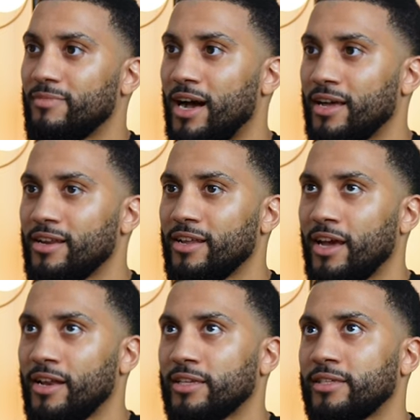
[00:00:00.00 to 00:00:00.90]
mad, isn't it?
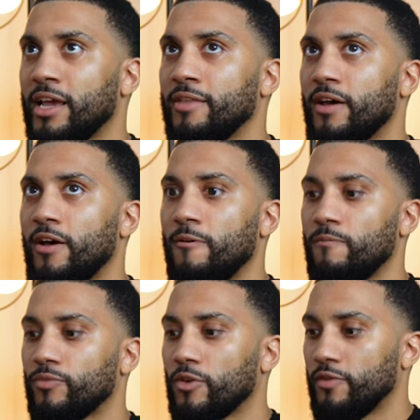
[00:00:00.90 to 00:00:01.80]
And they're saying that
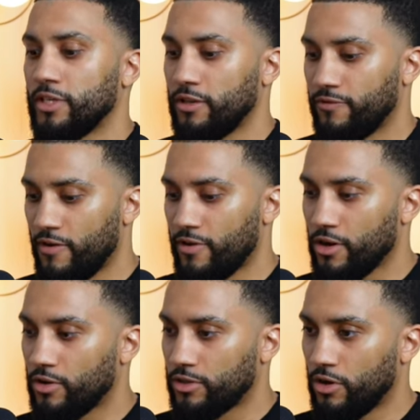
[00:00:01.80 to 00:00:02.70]
obviously the further it
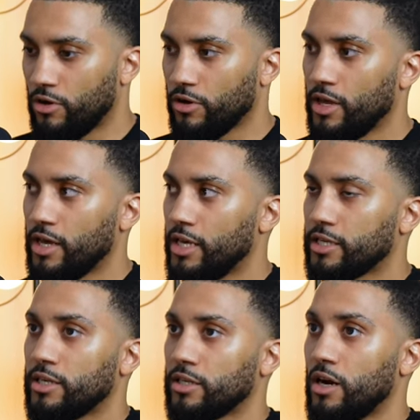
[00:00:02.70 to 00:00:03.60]
goes along, it's
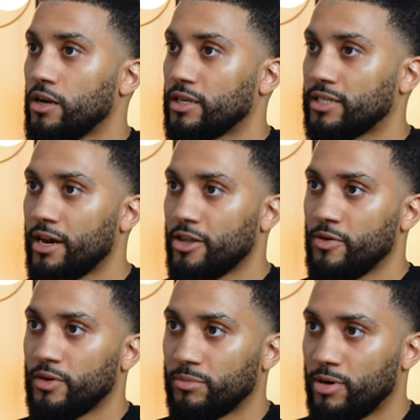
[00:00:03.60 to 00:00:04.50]
going to start understanding
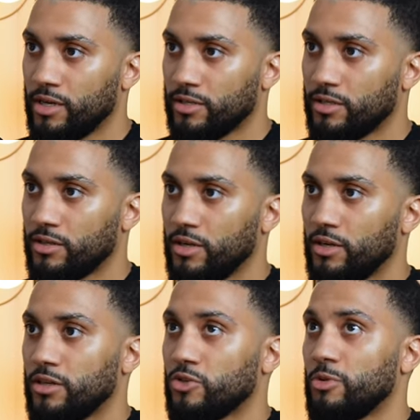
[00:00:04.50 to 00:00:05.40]
you as a person.
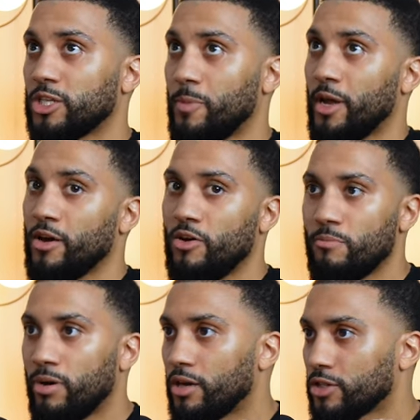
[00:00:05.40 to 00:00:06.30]
Yeah. It's almost going to be like your
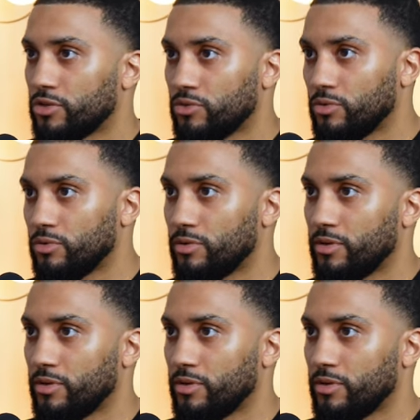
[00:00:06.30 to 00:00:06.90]
own personal